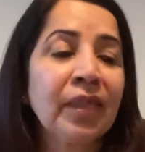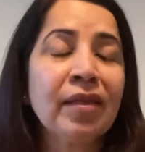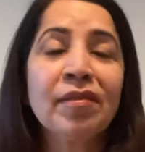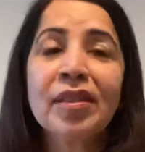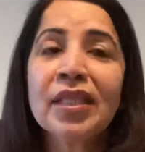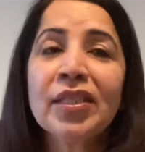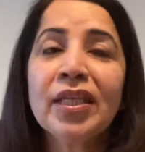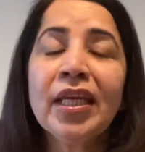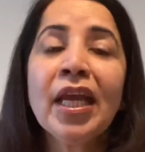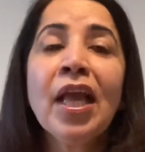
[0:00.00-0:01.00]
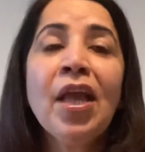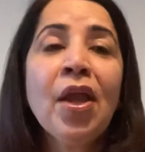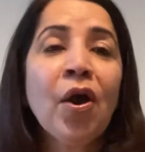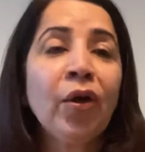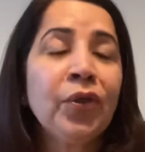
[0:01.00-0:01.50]
searching
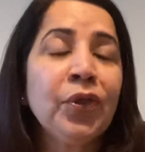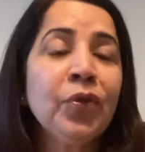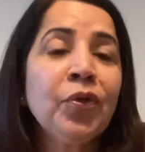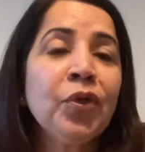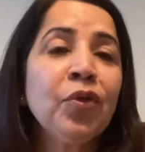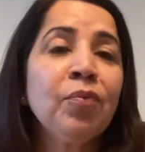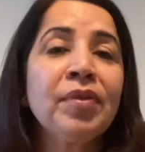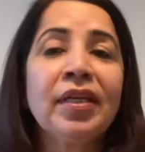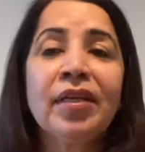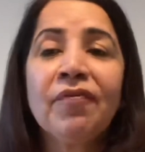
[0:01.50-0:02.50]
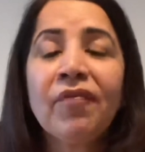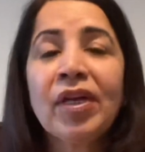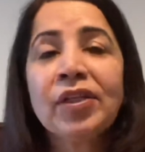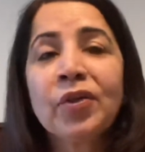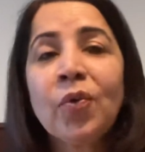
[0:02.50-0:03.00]
on YouTube and
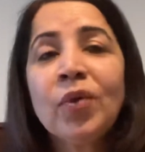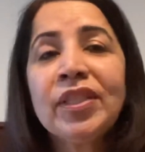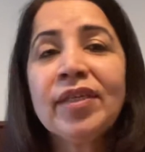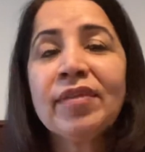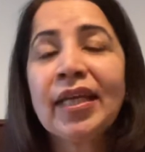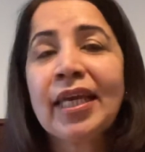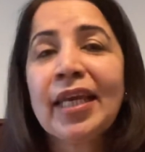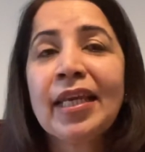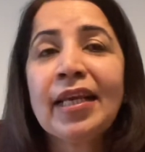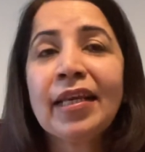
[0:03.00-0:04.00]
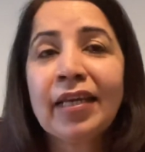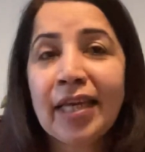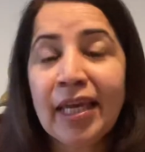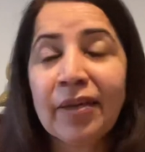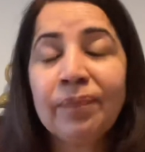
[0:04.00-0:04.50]
different coaches again and
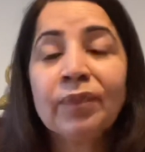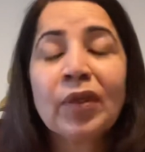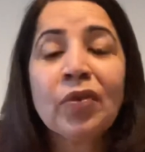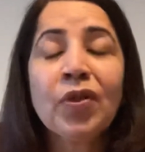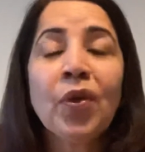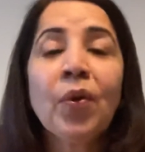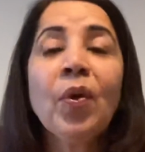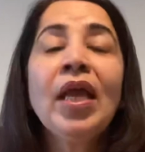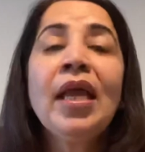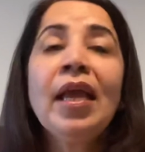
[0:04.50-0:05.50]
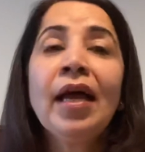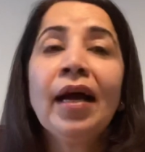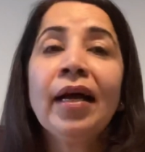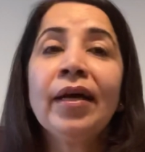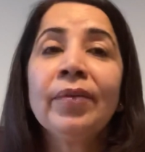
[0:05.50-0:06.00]
again. So
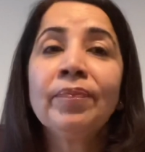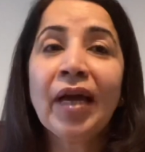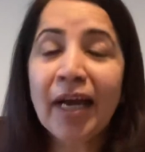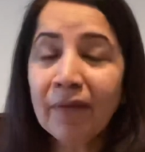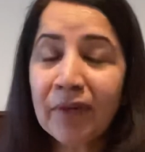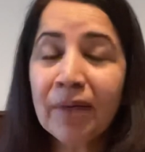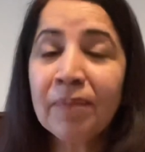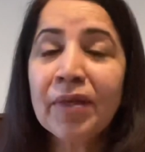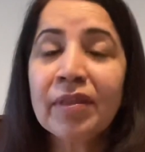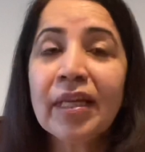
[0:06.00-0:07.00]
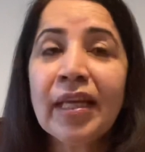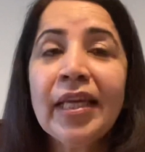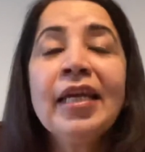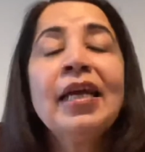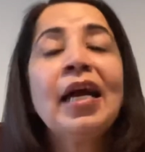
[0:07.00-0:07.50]
I have done
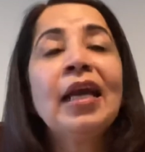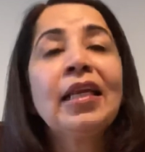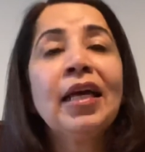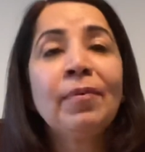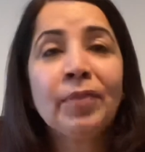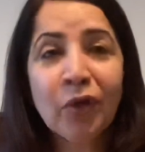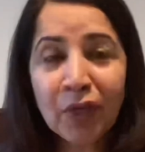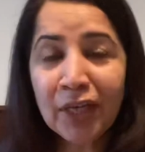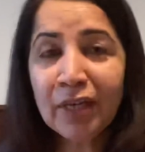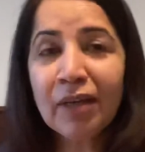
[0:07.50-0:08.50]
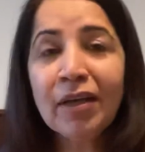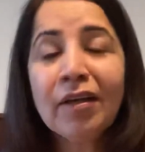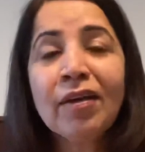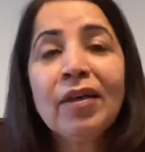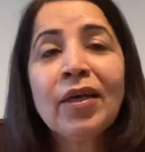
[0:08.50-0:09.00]
personally, and I'm talking
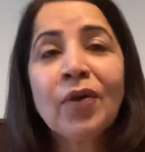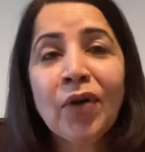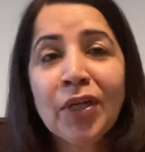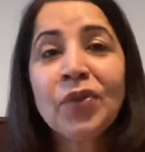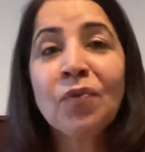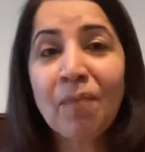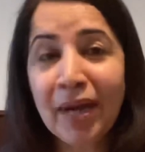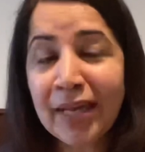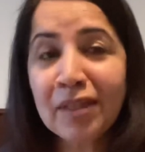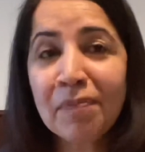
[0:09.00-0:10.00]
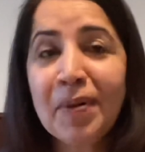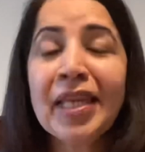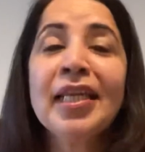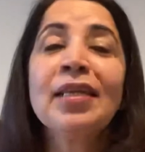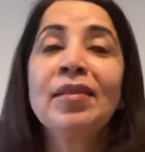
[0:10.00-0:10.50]
according to my
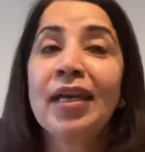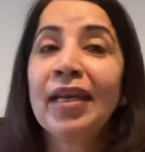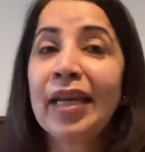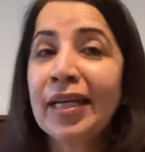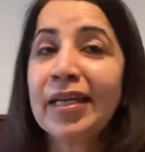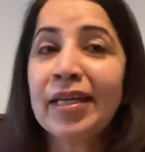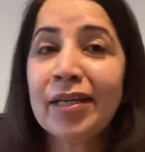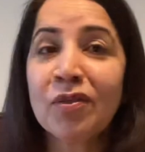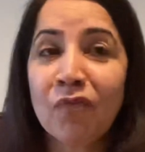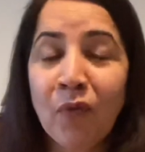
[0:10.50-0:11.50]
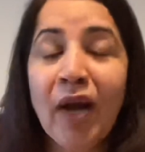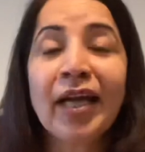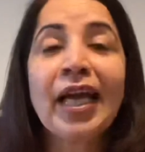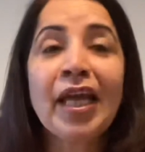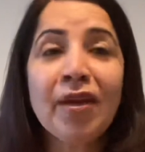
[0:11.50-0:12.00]
experience, and it does
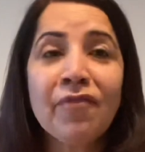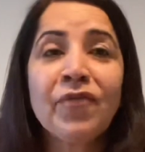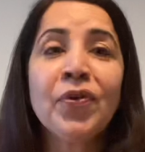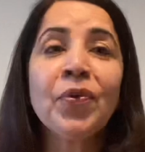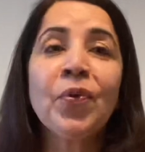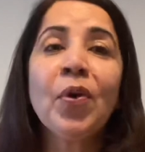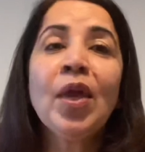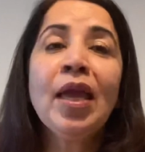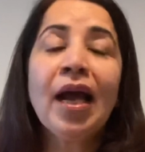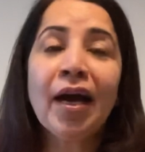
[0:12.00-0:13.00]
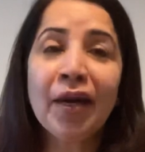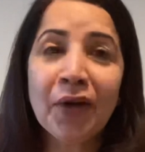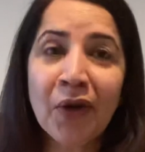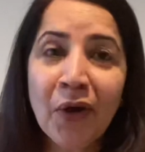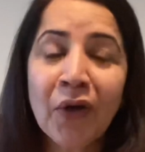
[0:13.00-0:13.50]
work if you are
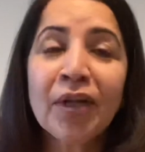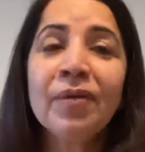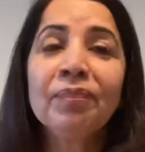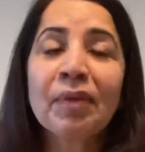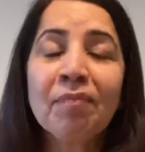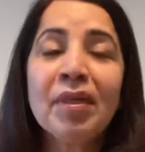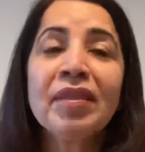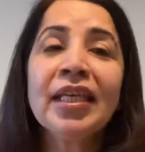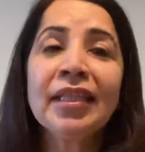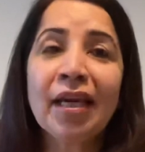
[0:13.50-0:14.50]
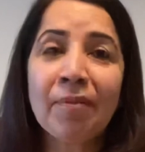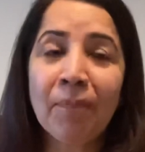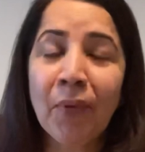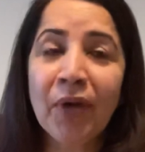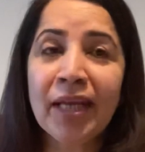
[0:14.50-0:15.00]
not missing the
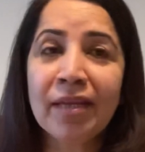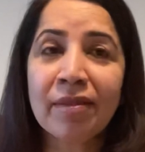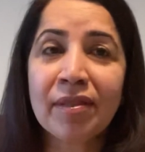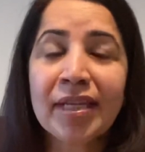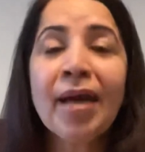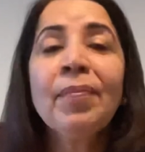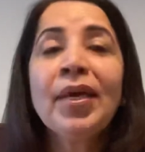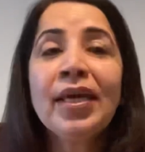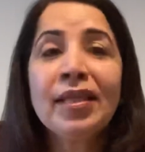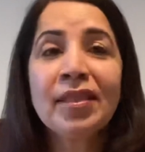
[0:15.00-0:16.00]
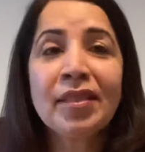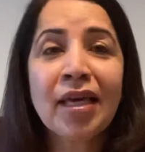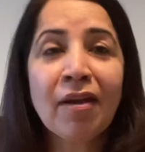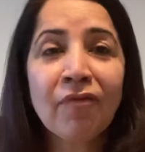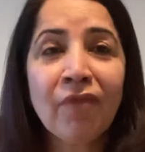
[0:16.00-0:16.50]
important step,
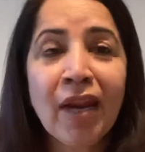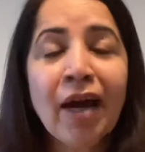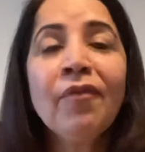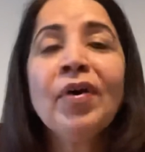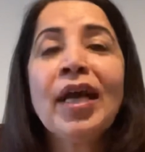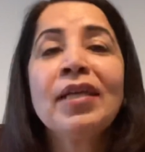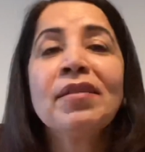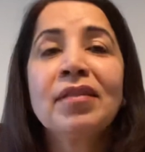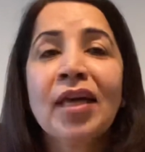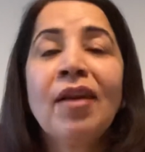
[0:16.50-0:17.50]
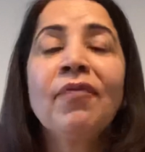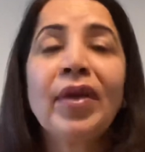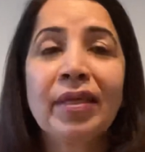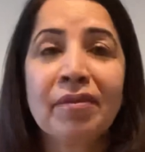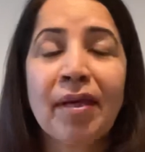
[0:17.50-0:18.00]
self-love and
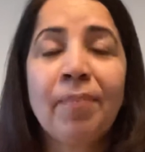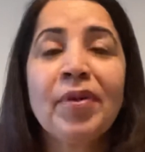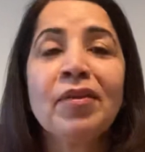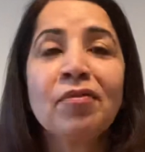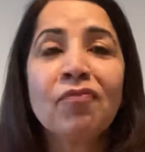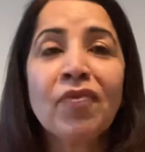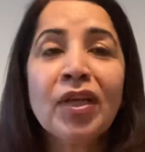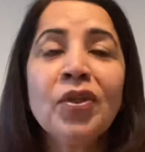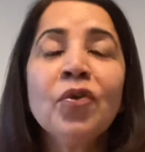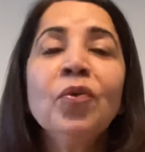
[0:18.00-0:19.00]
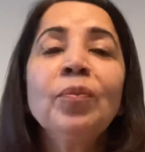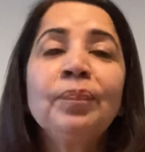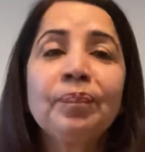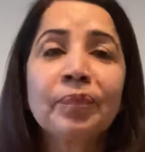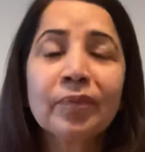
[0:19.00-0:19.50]
self-acceptance. When you
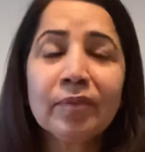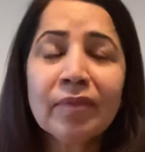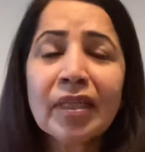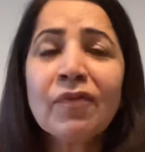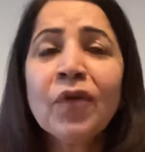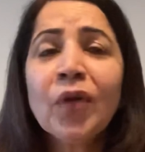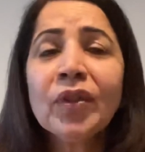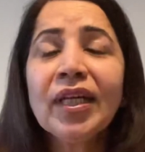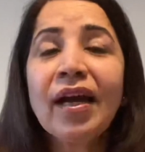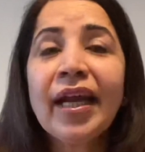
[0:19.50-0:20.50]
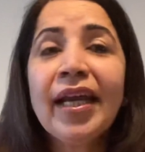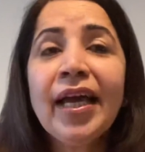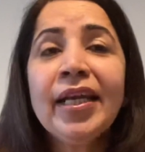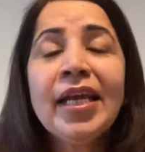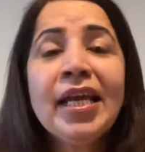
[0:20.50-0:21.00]
follow the
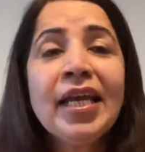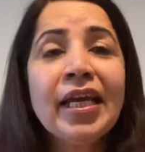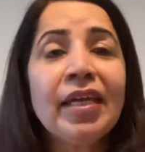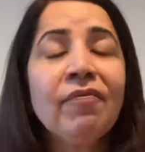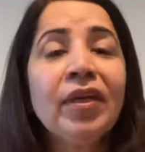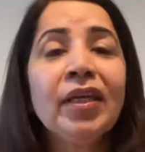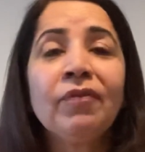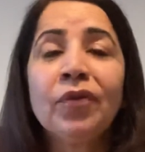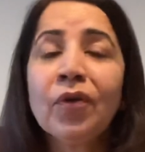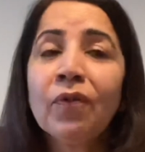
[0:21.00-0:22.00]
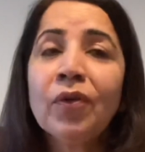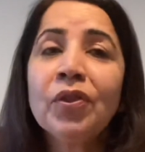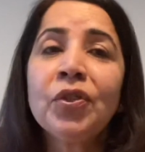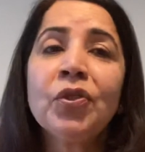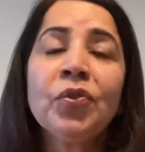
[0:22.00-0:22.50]
guideline, even if you don't want to